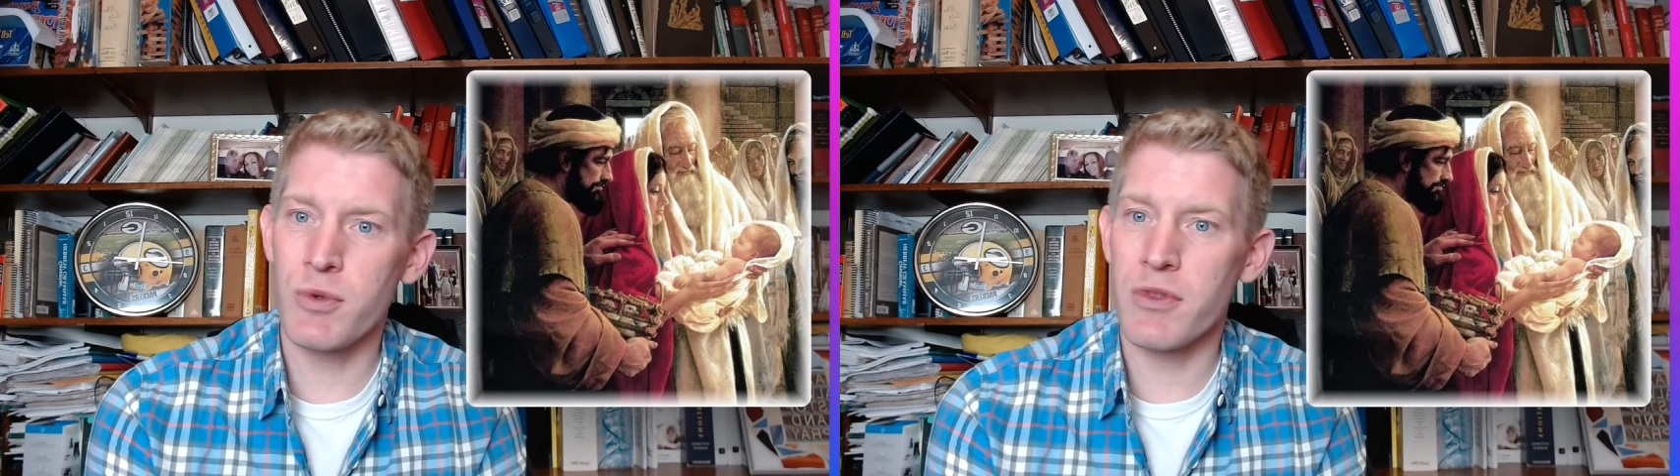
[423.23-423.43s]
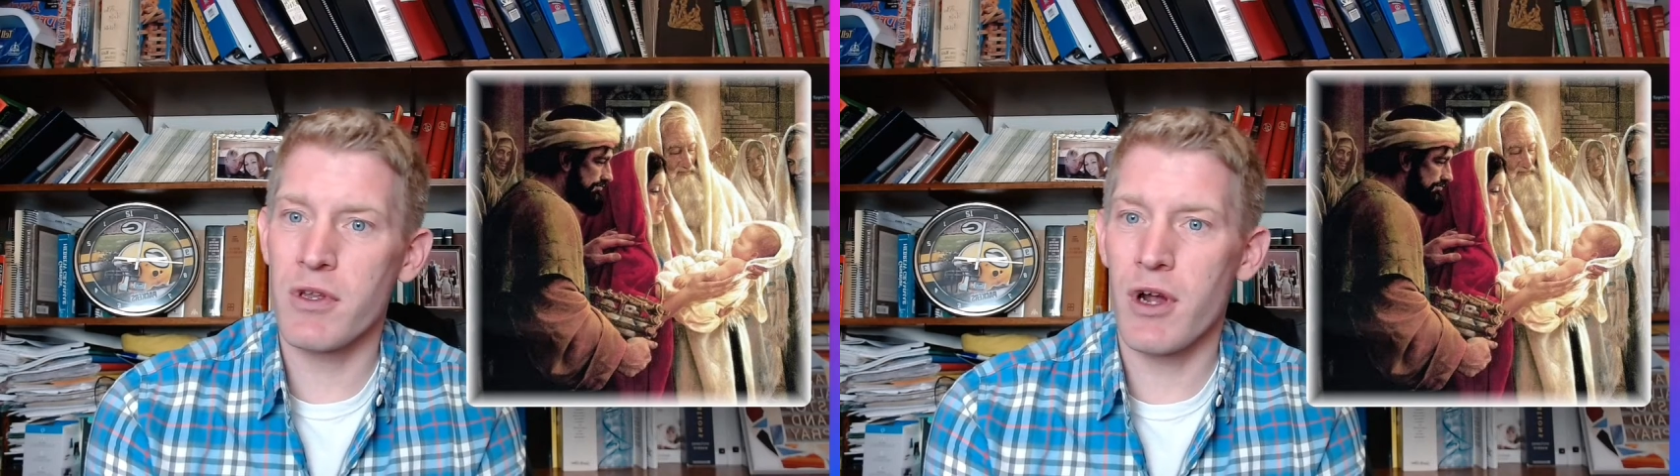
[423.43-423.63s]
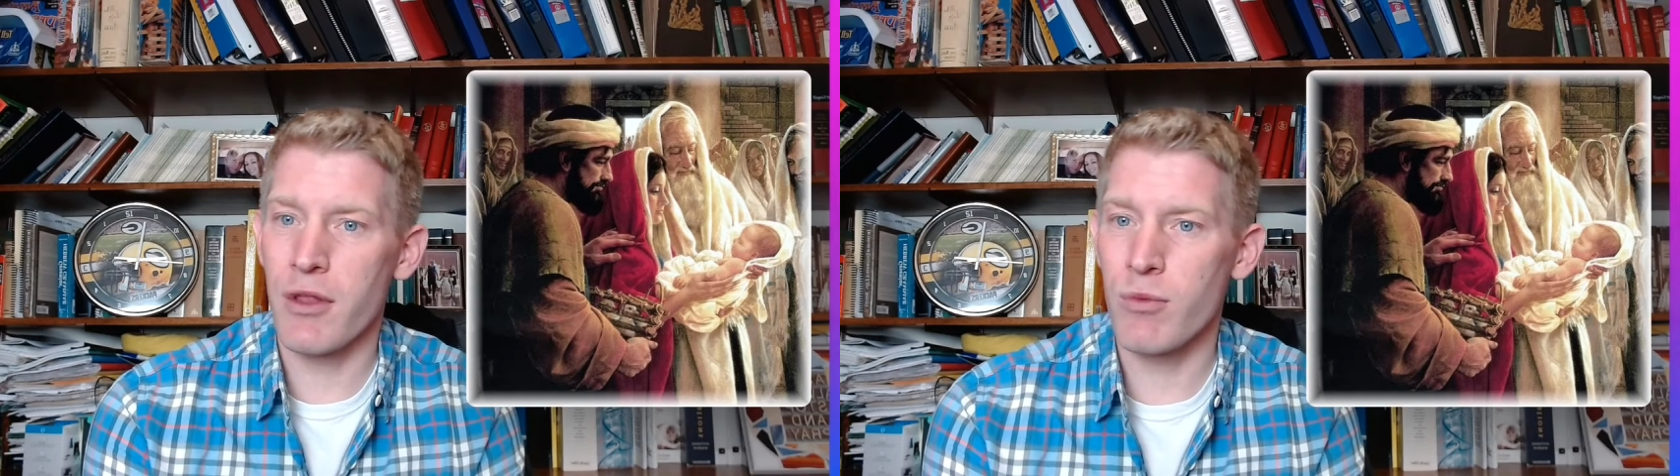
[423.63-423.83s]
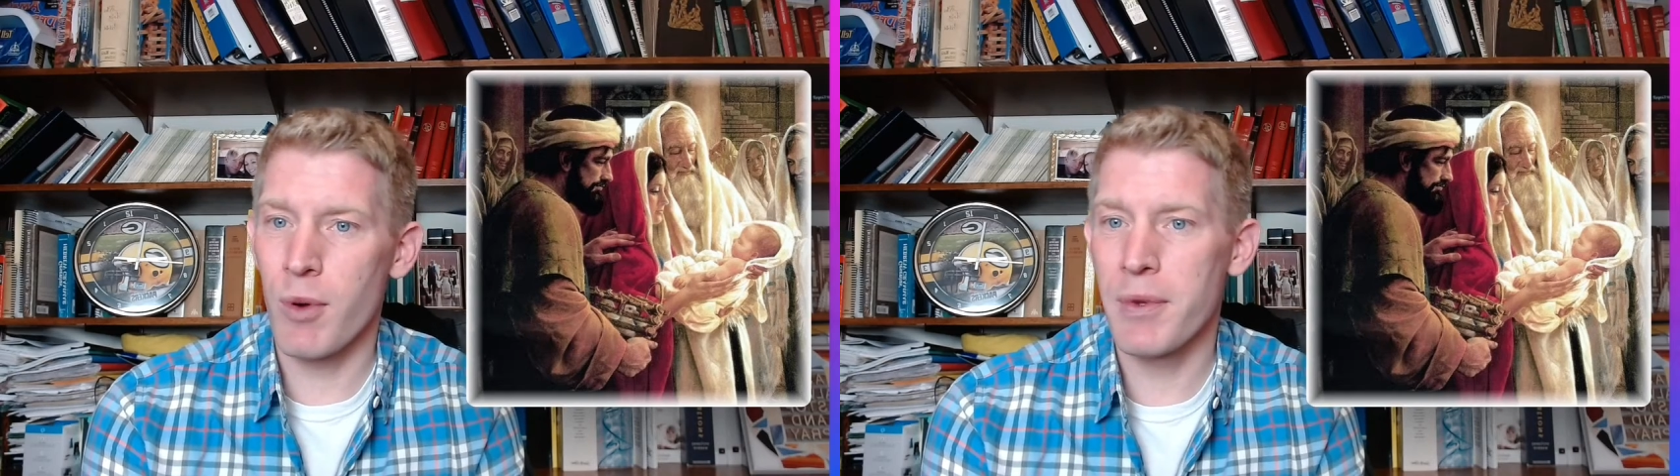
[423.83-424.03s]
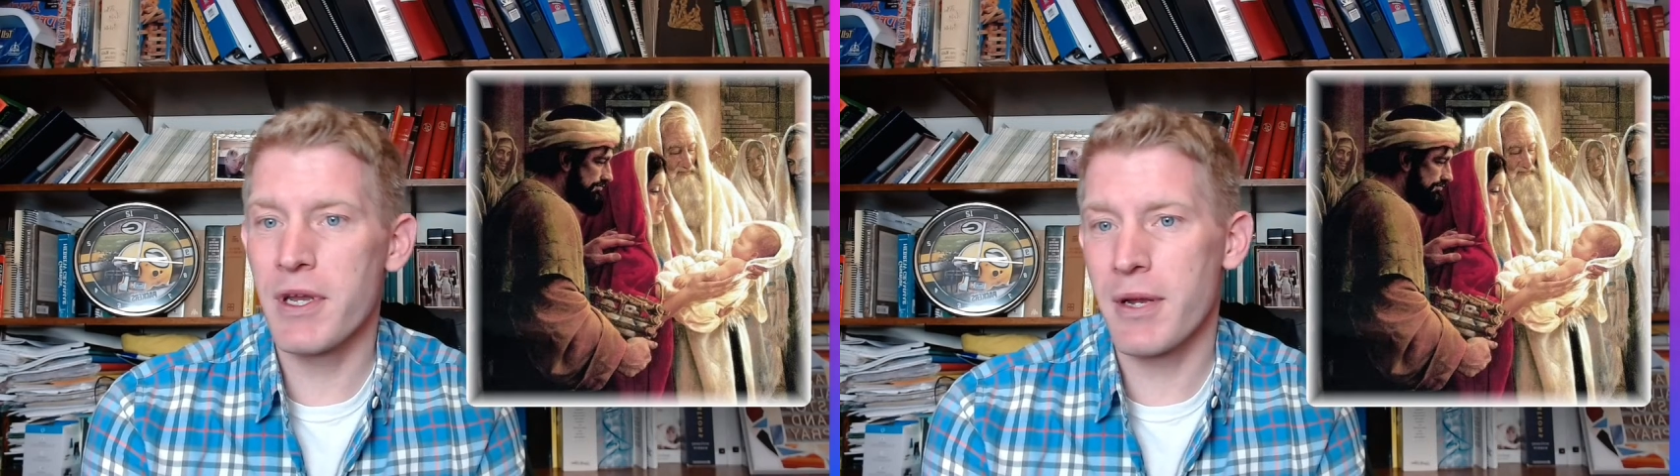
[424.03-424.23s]
with another
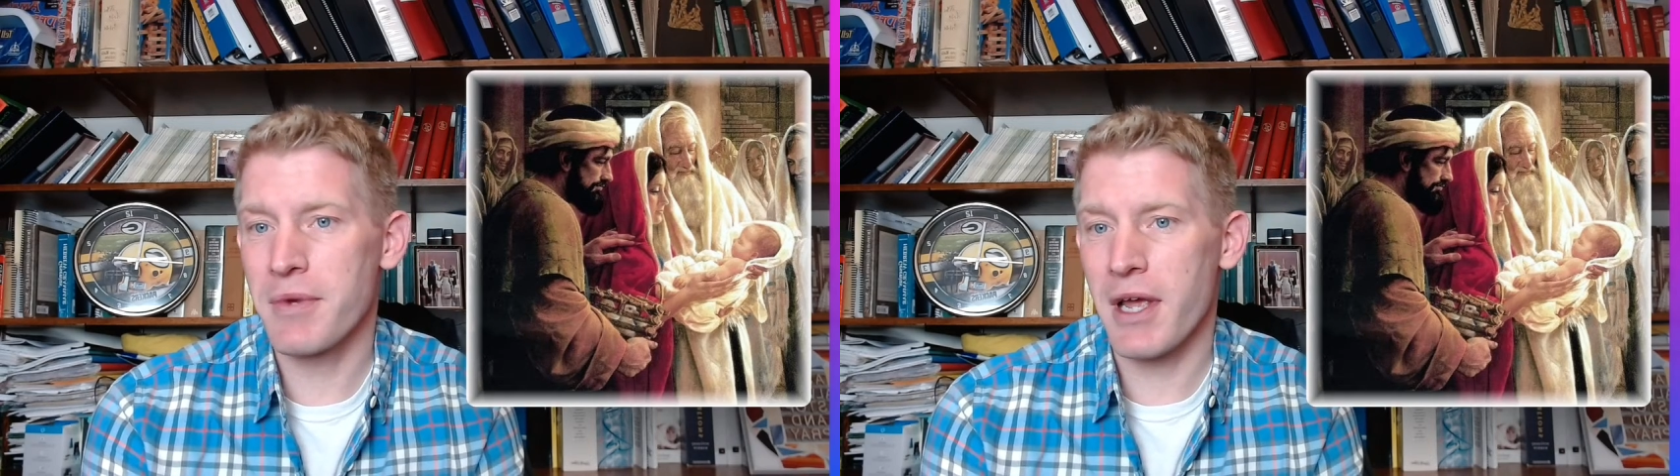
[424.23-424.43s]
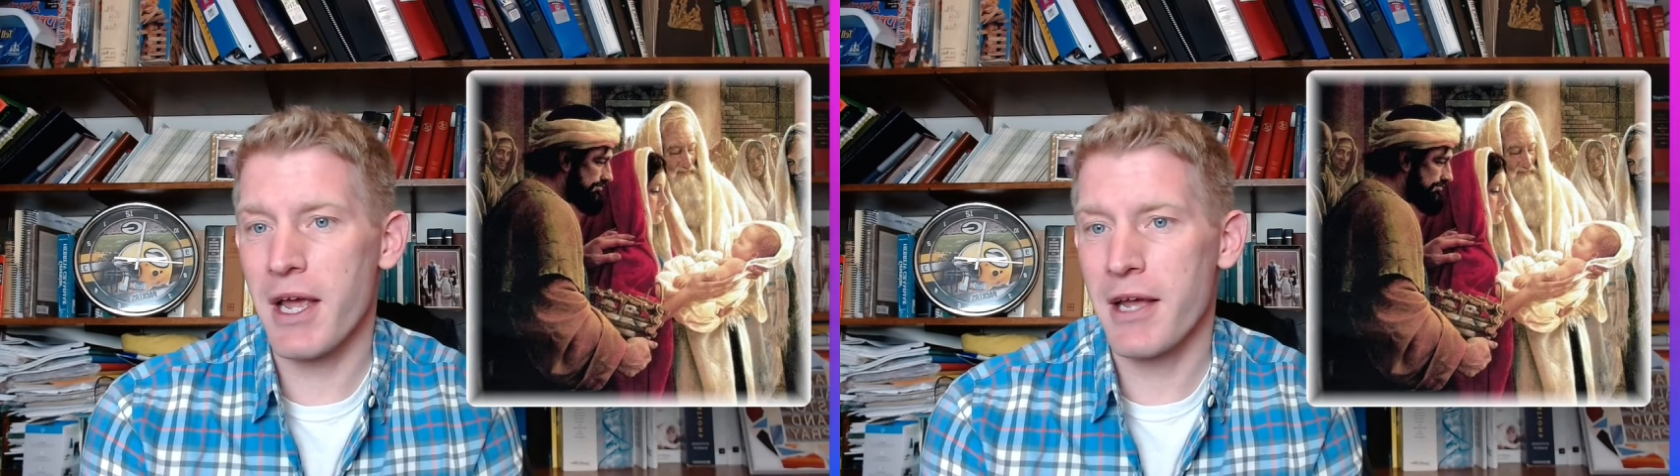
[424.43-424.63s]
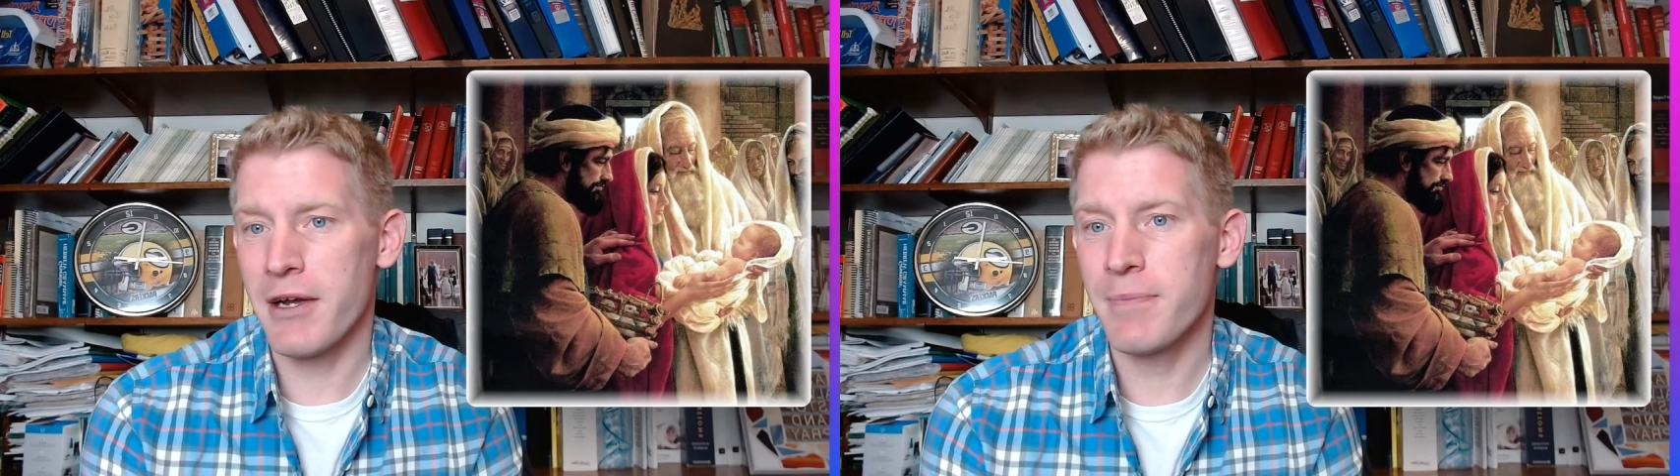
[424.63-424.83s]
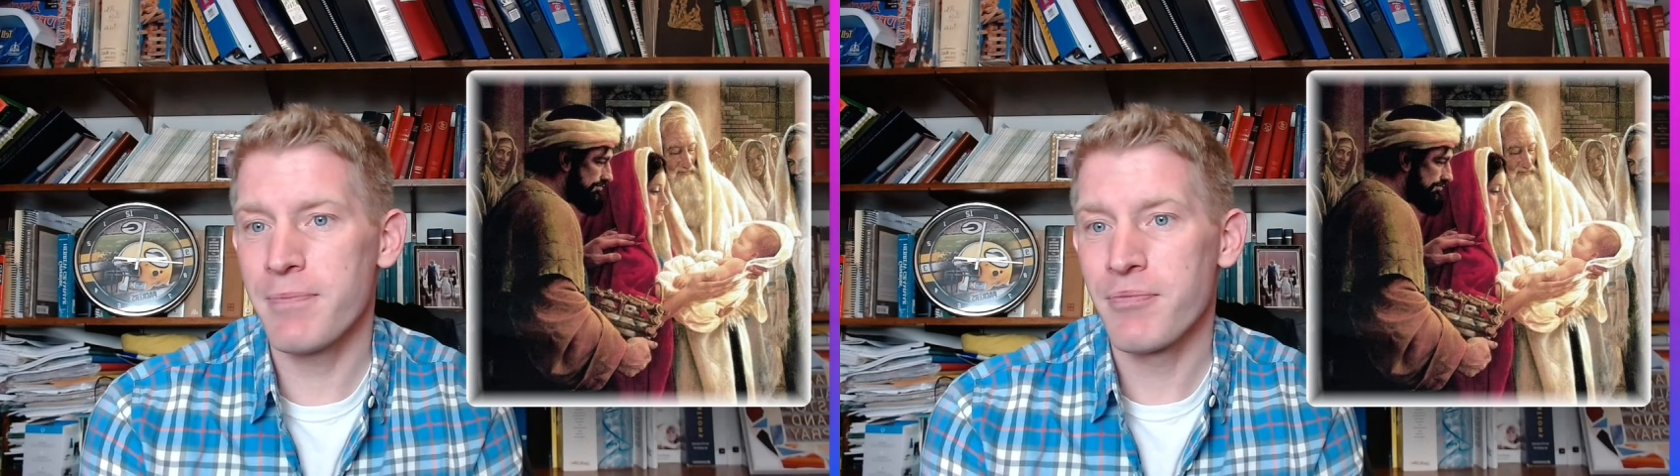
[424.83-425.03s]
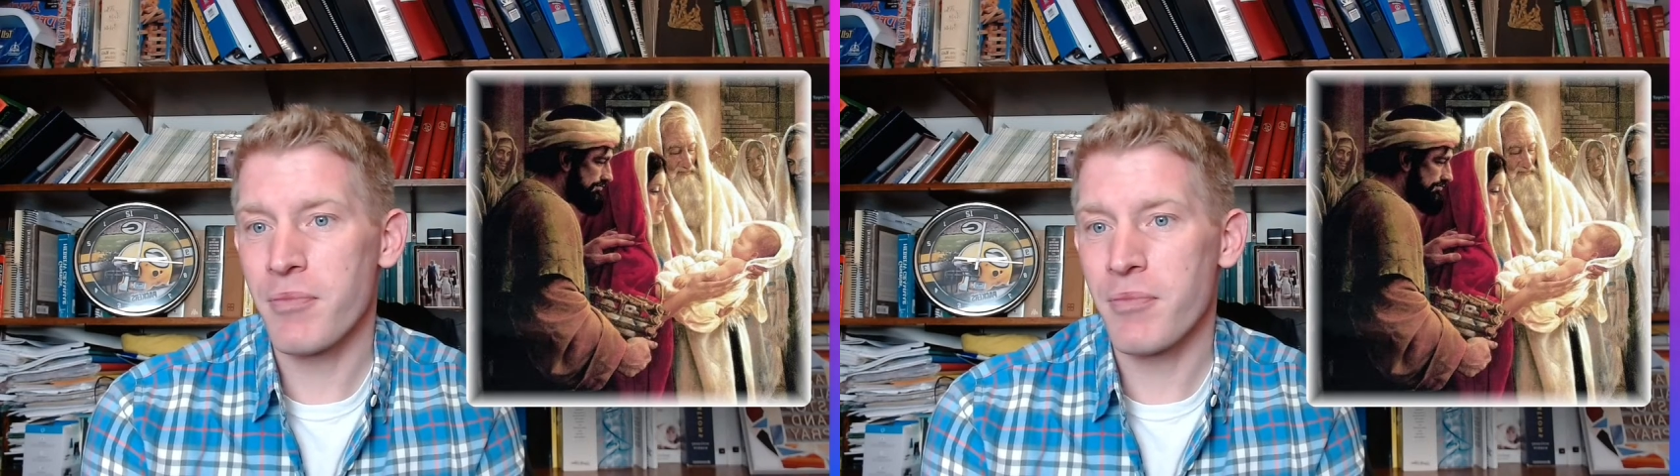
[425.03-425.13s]
woman named Anna.